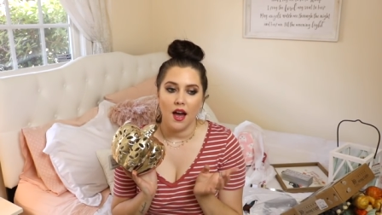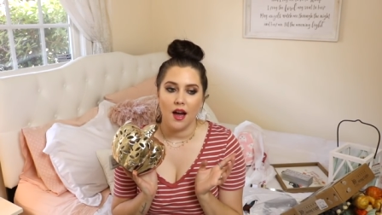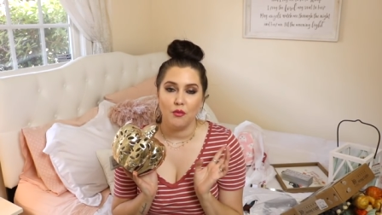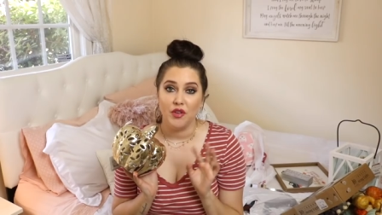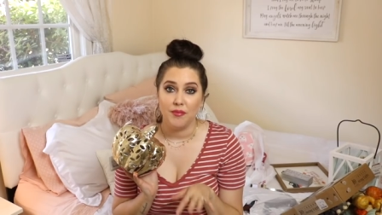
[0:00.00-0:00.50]

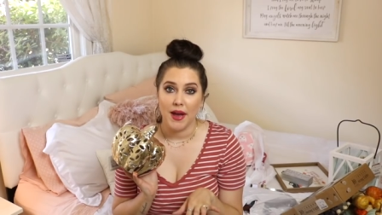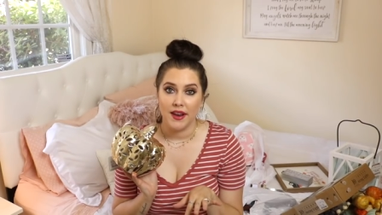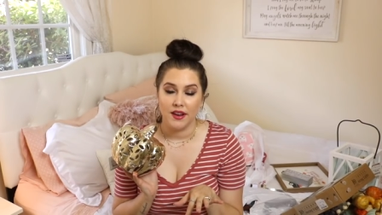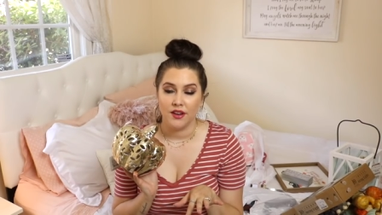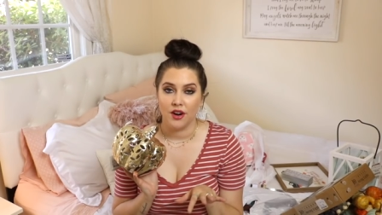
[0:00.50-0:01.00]
um, we've
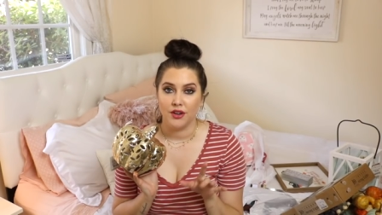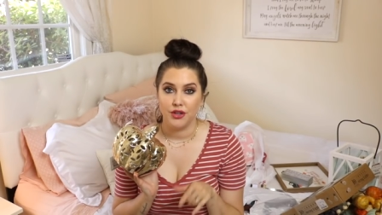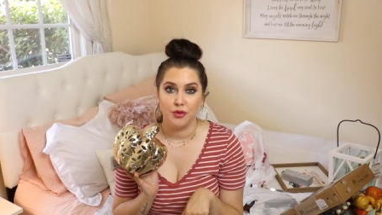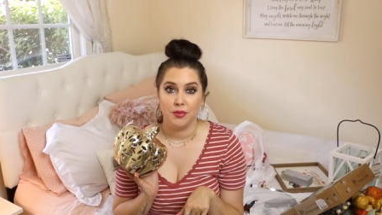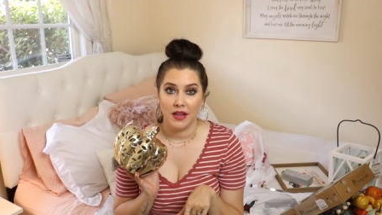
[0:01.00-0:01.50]
been in our
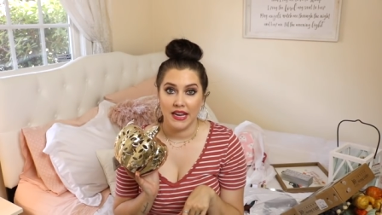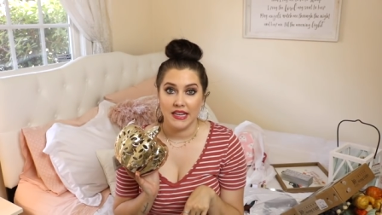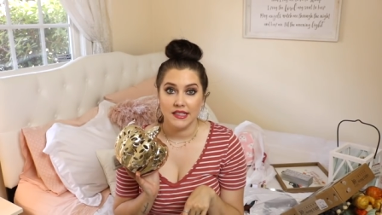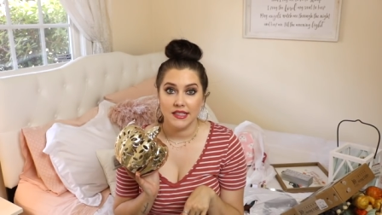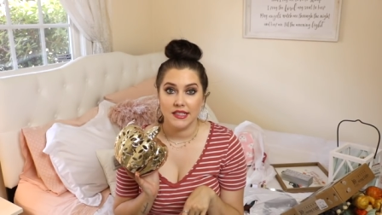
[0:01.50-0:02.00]
new
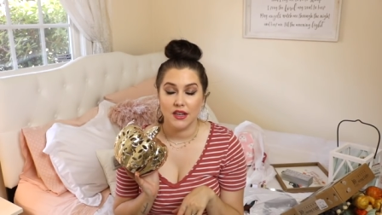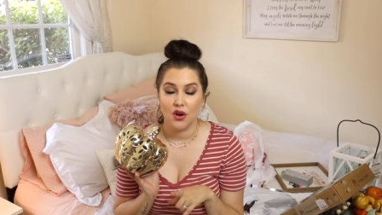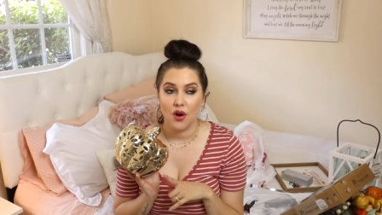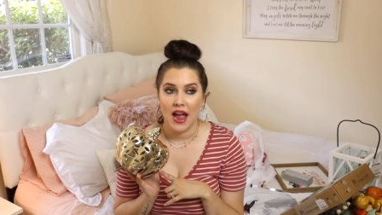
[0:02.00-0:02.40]
place so